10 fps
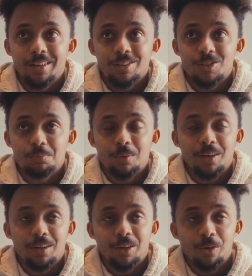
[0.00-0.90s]
and just
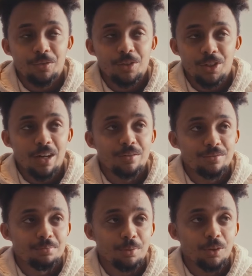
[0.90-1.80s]
buy an
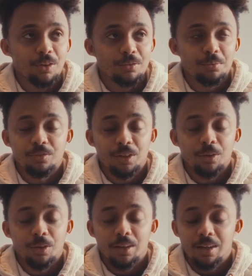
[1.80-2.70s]
off-the-shelf product from
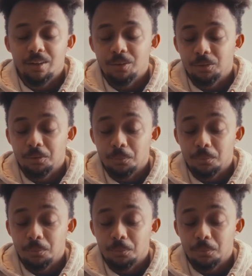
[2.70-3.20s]
Valoi or